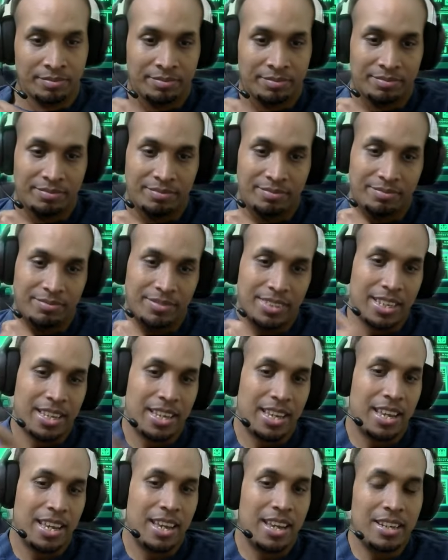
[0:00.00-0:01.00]

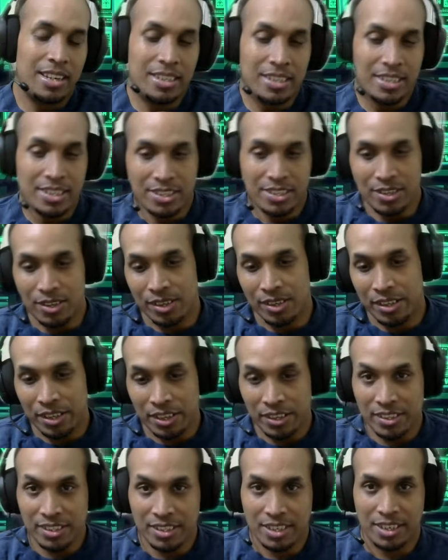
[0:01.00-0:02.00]
And he stole
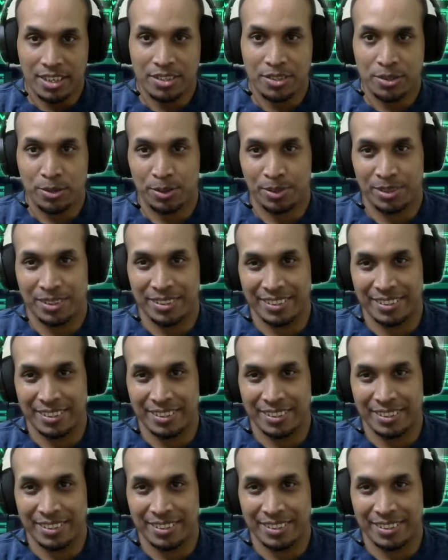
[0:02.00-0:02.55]
another Techu.